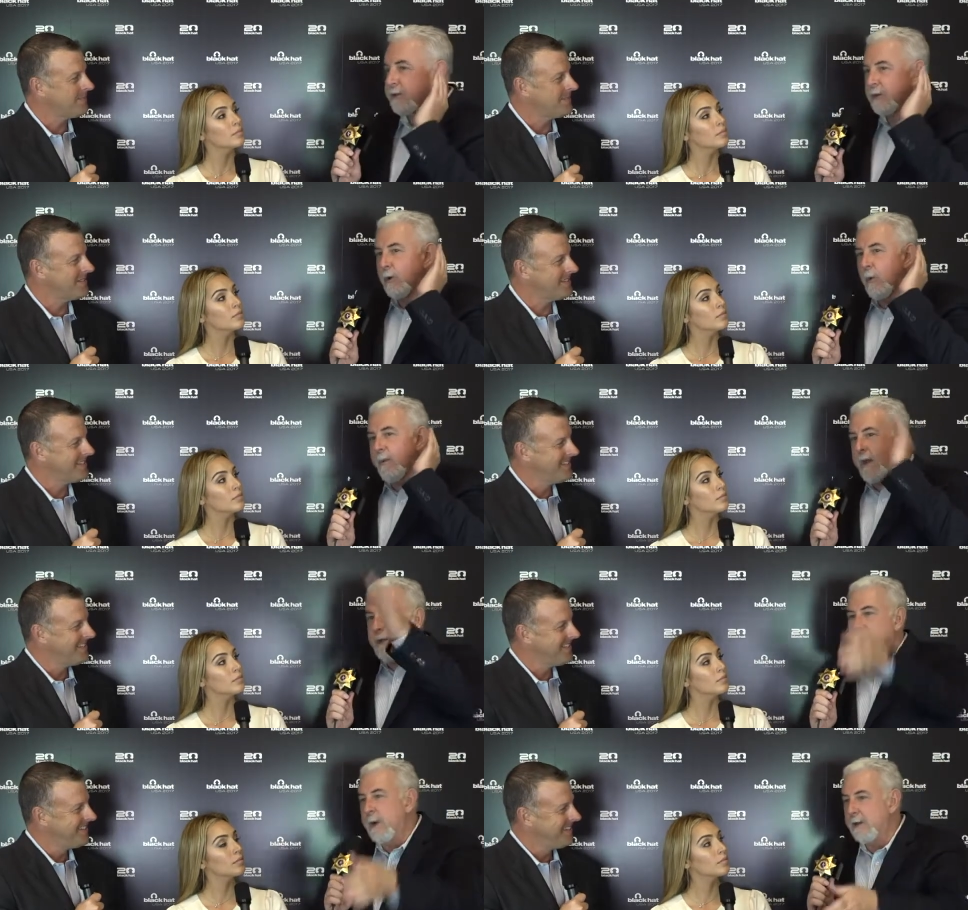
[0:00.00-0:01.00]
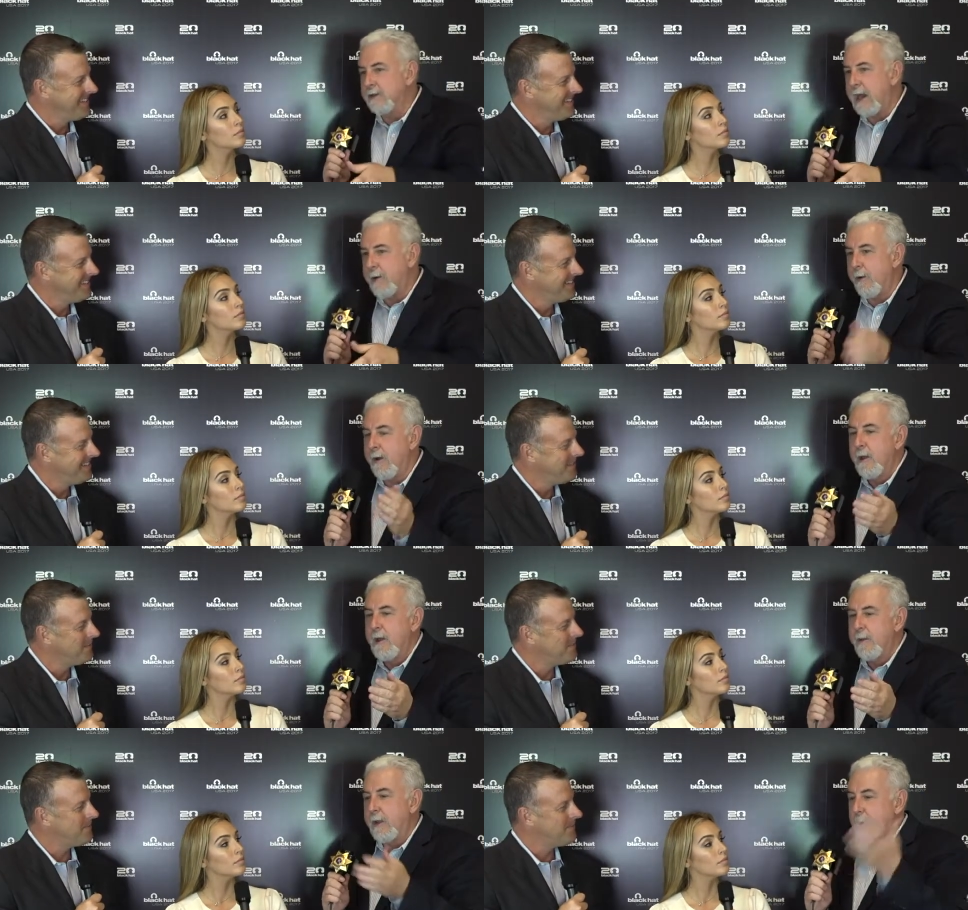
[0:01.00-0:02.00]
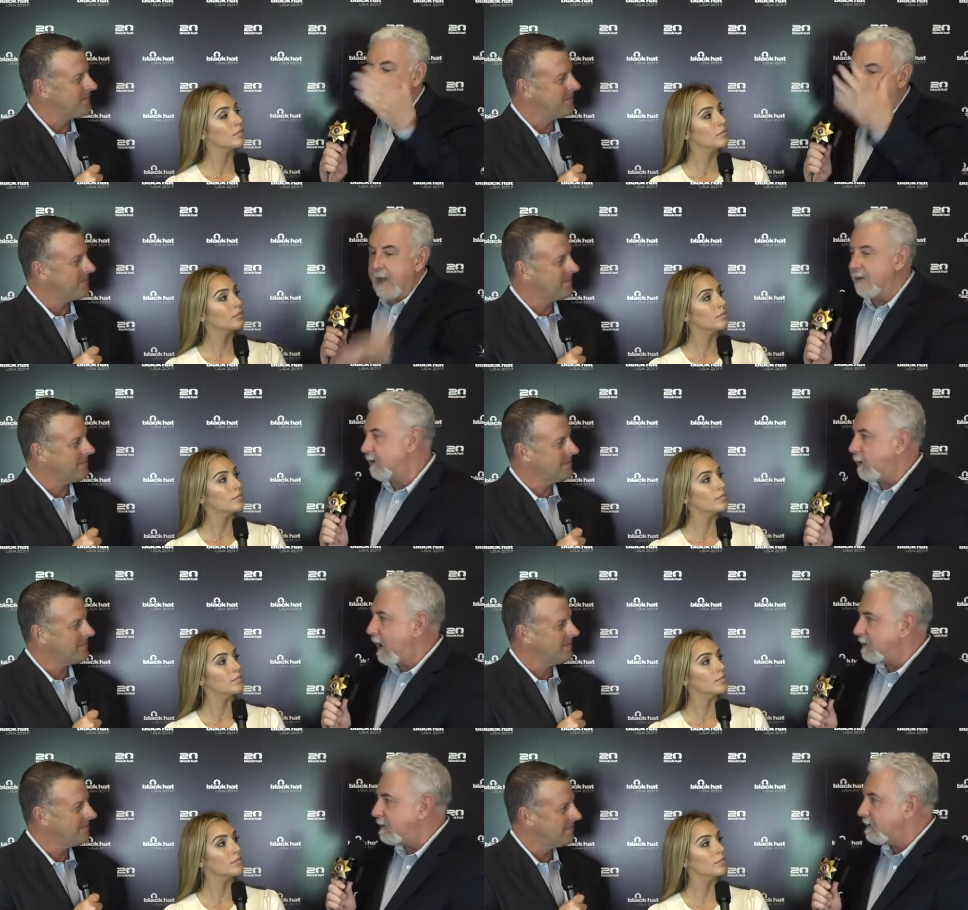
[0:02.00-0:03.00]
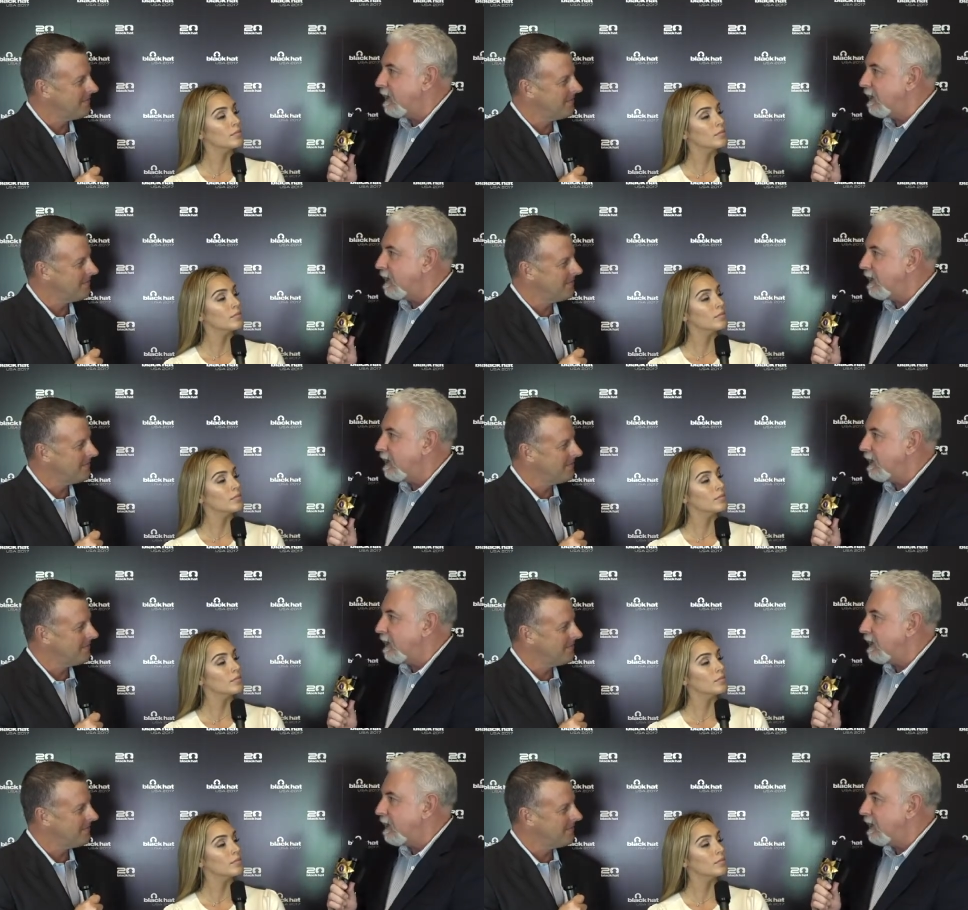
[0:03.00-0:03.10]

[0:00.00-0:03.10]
Speaker 1: to go 1,000 miles an hour, then it runs out of gas and crashes.